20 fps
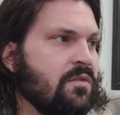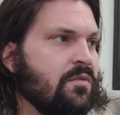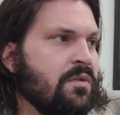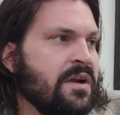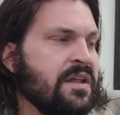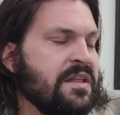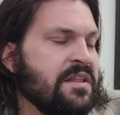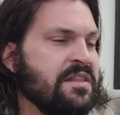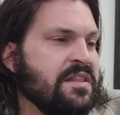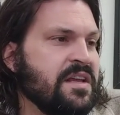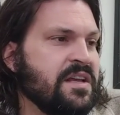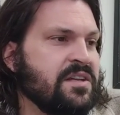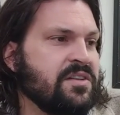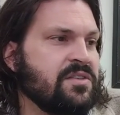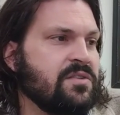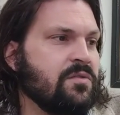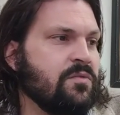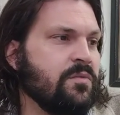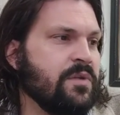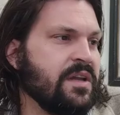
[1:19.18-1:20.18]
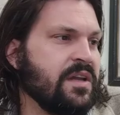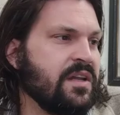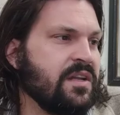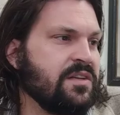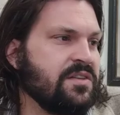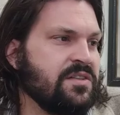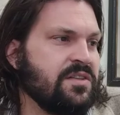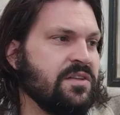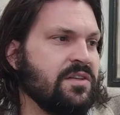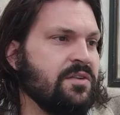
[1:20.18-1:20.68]
of the things we
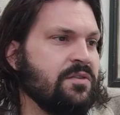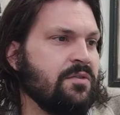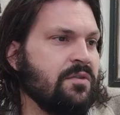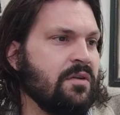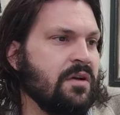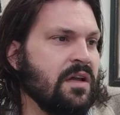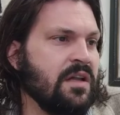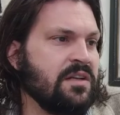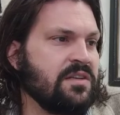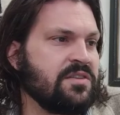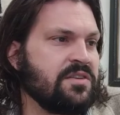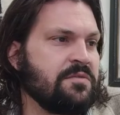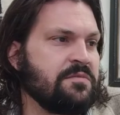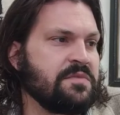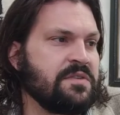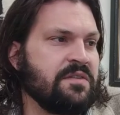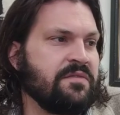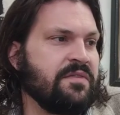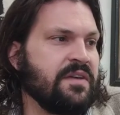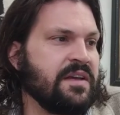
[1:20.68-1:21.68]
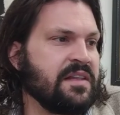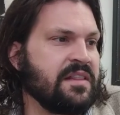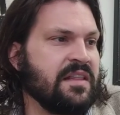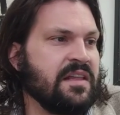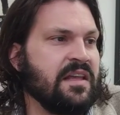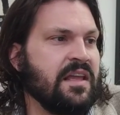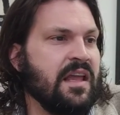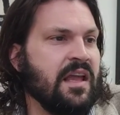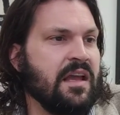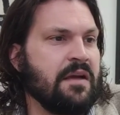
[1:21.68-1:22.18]
could do in terms of like
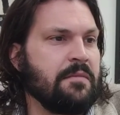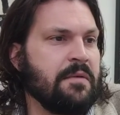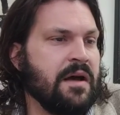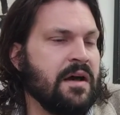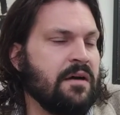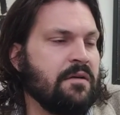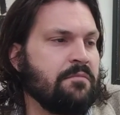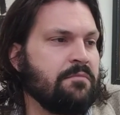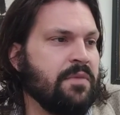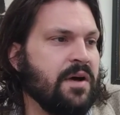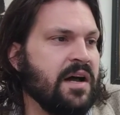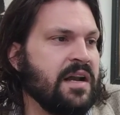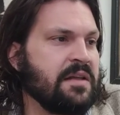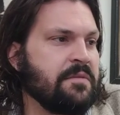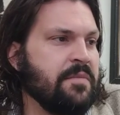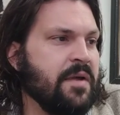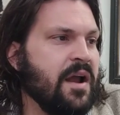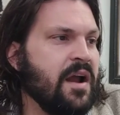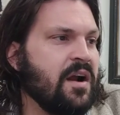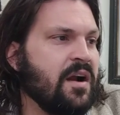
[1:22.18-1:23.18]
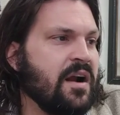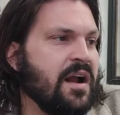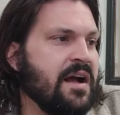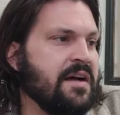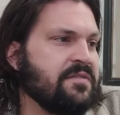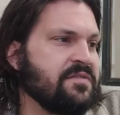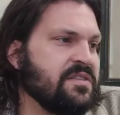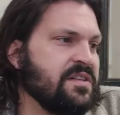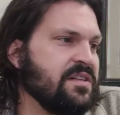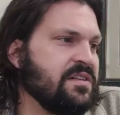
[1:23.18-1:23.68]
thinking about body
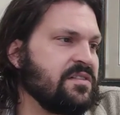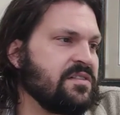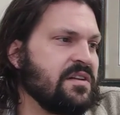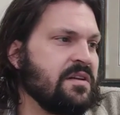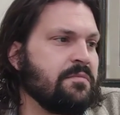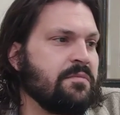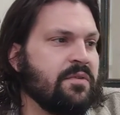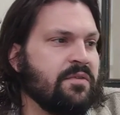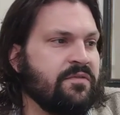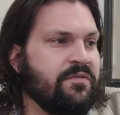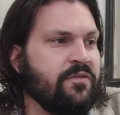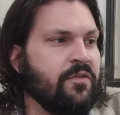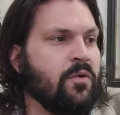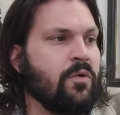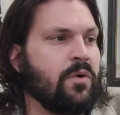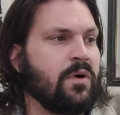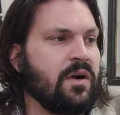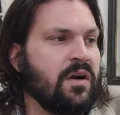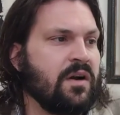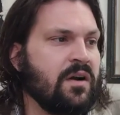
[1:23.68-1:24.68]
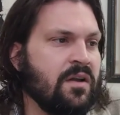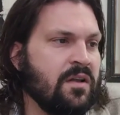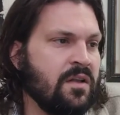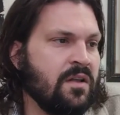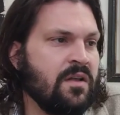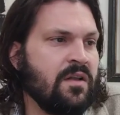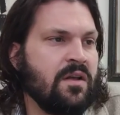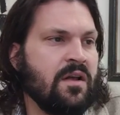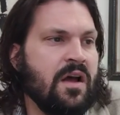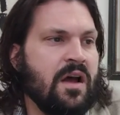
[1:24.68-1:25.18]
paragraphs is number four,
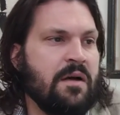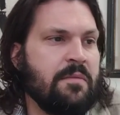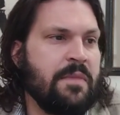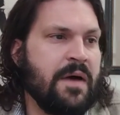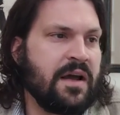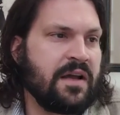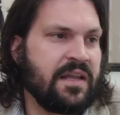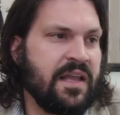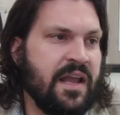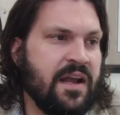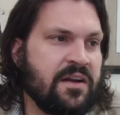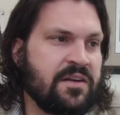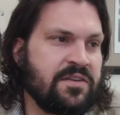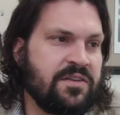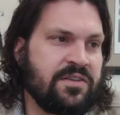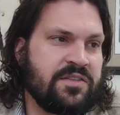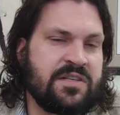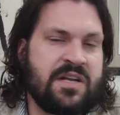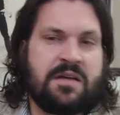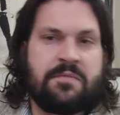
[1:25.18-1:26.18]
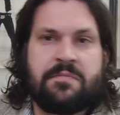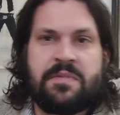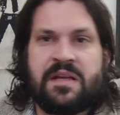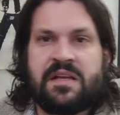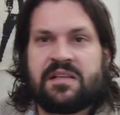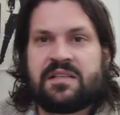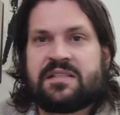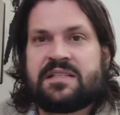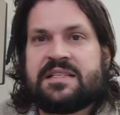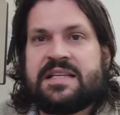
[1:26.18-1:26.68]
about characters not
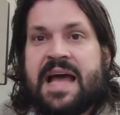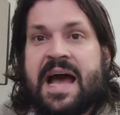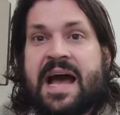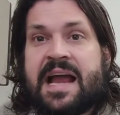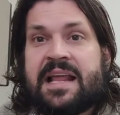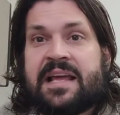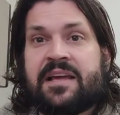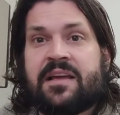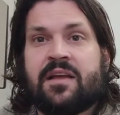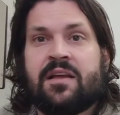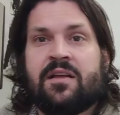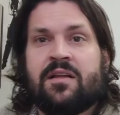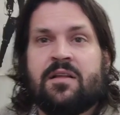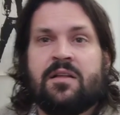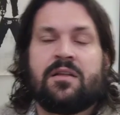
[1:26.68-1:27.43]
being static.